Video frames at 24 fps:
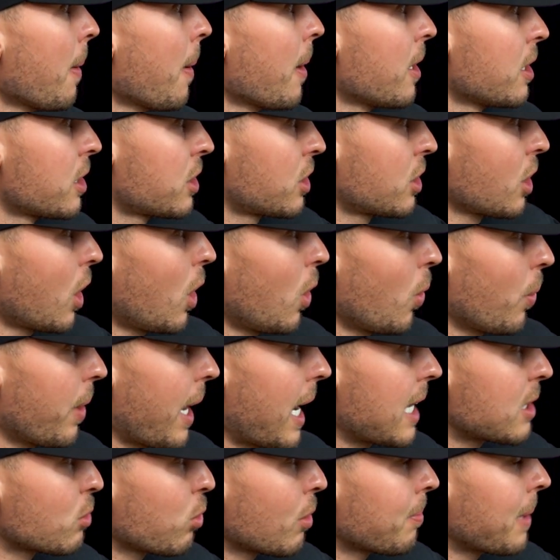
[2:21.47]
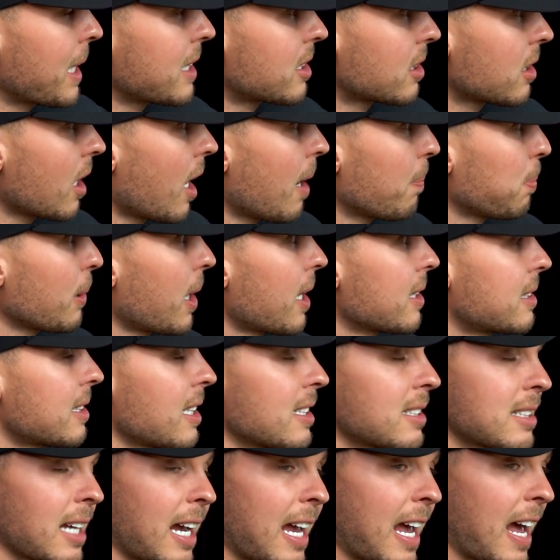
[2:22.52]
So that's where my stop loss
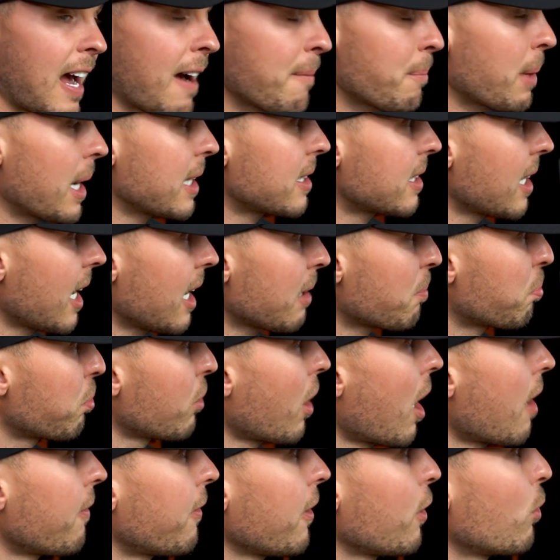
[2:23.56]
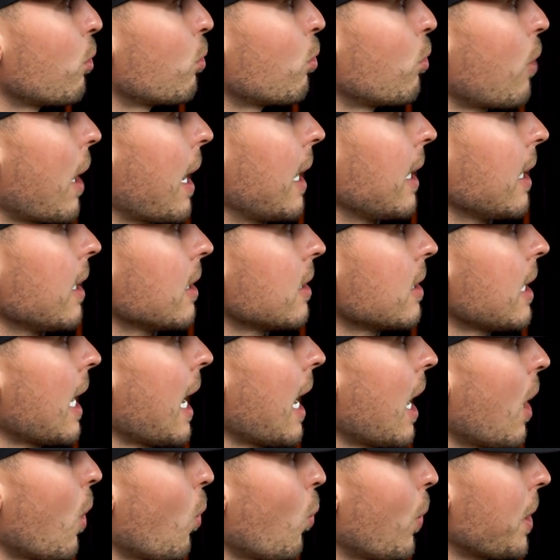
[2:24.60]
is. I have my take profit ready.
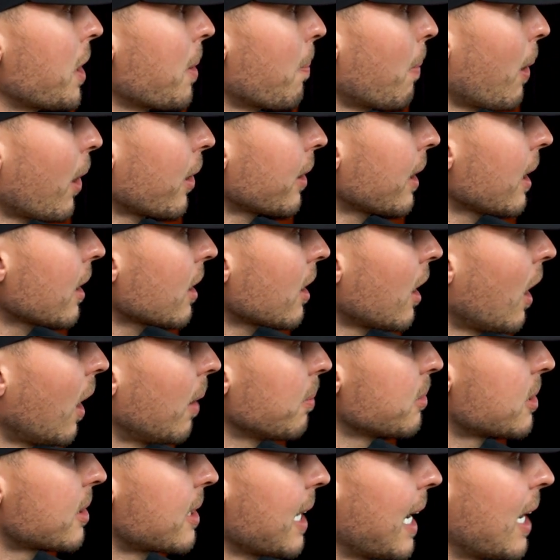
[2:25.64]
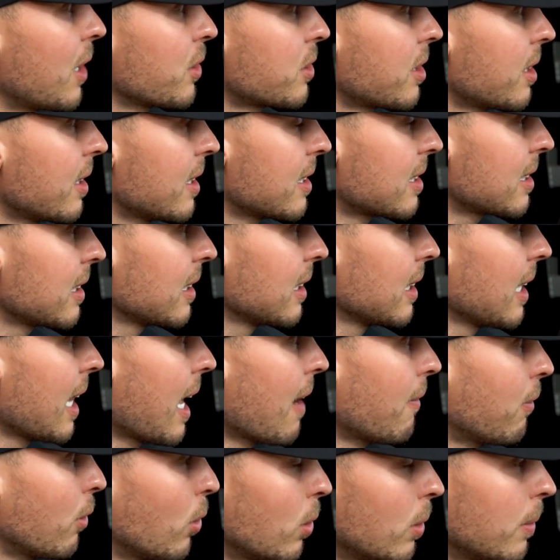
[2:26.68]
Now, when the market comes down to this
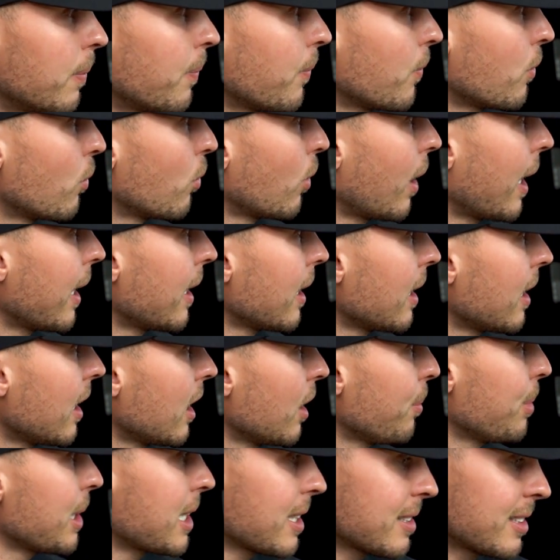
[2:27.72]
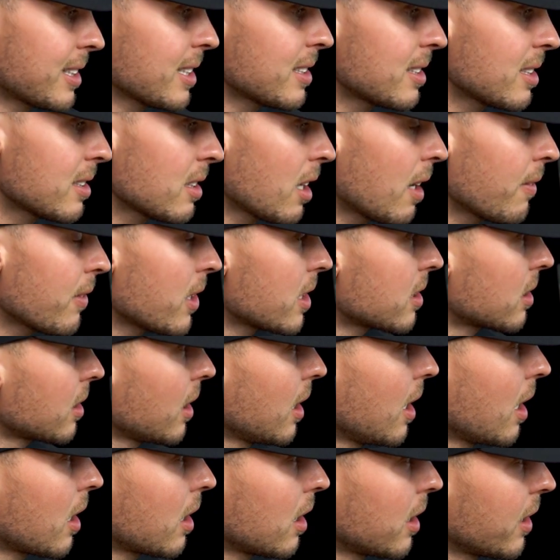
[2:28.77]
level, right in here, because this is
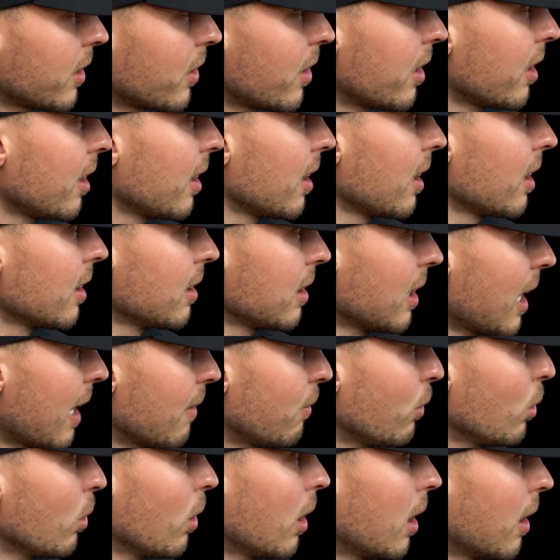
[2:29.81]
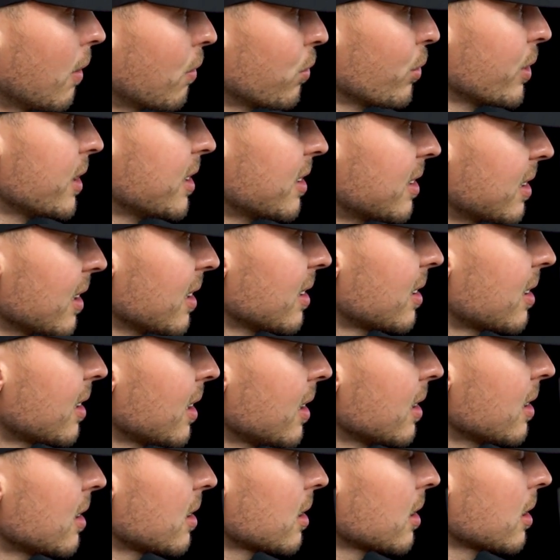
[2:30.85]
obviously a clear level of
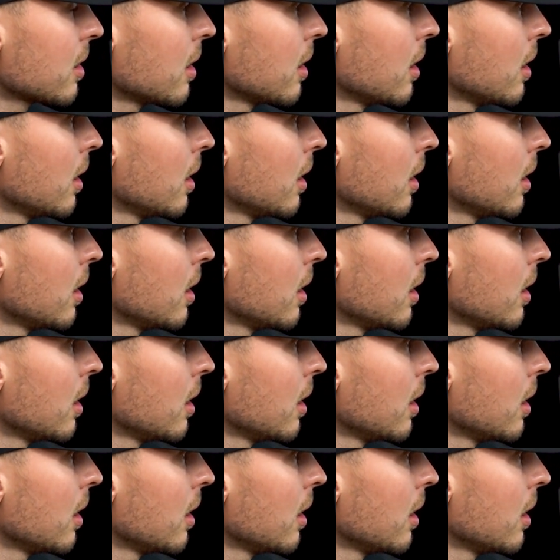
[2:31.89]
resistance,